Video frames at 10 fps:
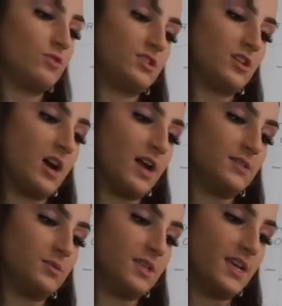what
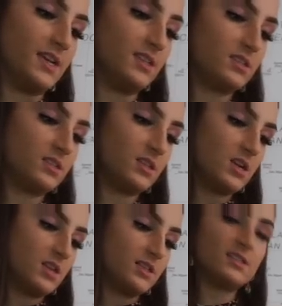size was this?
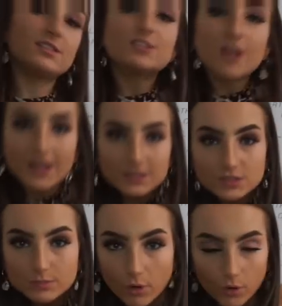This is a size
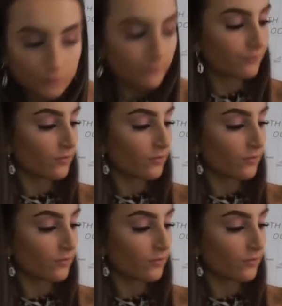small.